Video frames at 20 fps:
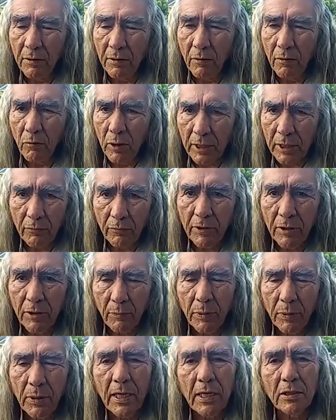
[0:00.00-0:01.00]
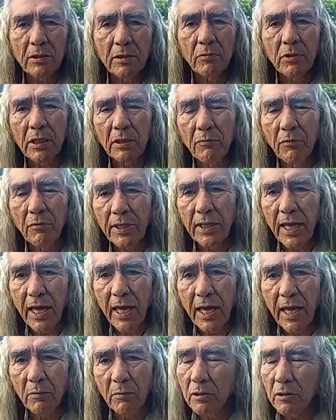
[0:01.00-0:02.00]
working with the plants, working with the
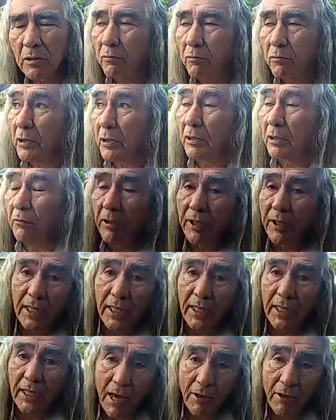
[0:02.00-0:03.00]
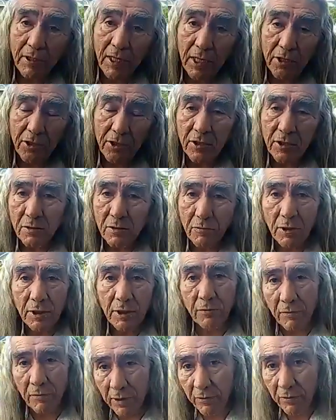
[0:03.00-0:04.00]
animals, working with the cloud nations,
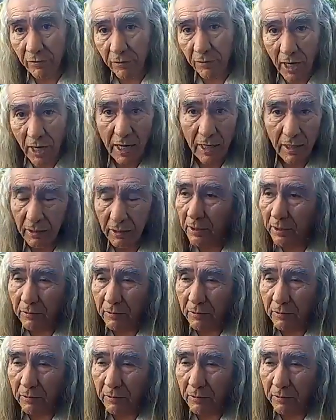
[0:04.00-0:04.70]
working with the fire,